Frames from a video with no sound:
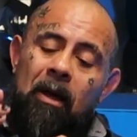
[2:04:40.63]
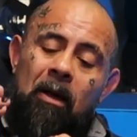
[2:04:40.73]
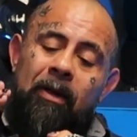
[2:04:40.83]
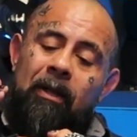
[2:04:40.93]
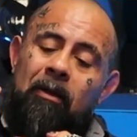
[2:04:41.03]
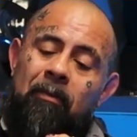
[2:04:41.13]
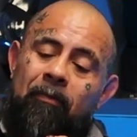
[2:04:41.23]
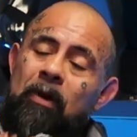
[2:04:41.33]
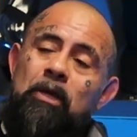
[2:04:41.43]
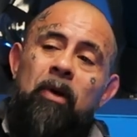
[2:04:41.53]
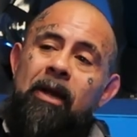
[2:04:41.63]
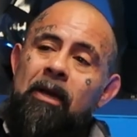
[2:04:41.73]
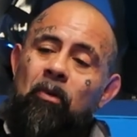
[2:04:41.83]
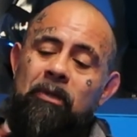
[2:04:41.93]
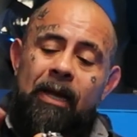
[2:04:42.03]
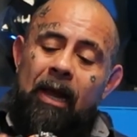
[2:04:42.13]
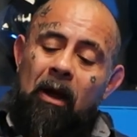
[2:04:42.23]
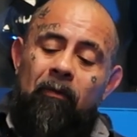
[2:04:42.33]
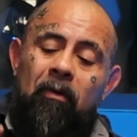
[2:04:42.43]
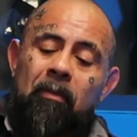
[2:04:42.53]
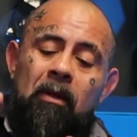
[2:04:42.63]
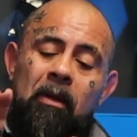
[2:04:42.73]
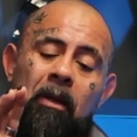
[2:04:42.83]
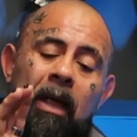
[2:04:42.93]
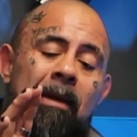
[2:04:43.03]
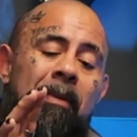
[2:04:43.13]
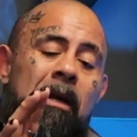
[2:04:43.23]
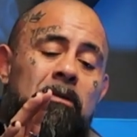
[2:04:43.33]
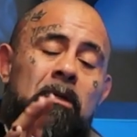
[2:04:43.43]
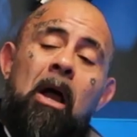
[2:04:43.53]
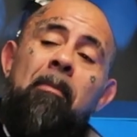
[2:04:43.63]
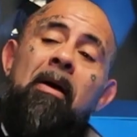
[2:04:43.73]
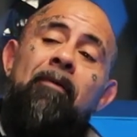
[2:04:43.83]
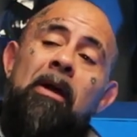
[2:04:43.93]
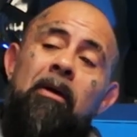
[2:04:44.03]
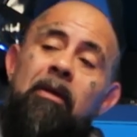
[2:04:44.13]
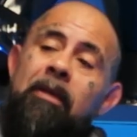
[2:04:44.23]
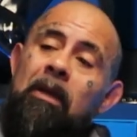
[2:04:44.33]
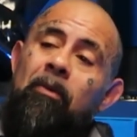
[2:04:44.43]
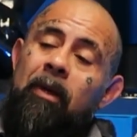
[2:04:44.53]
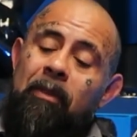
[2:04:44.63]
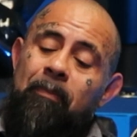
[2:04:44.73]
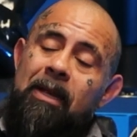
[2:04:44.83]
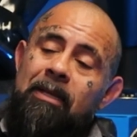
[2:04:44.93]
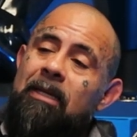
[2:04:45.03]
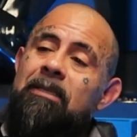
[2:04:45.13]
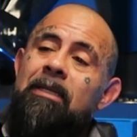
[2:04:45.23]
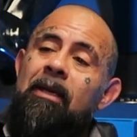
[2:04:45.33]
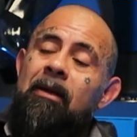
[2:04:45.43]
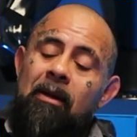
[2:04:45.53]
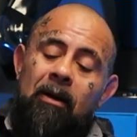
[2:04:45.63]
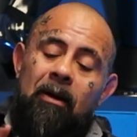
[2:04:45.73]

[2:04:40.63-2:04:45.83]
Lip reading: I'll get them free training. We'll take care of them. Anybody knows a combat veteran dealing with PTSD,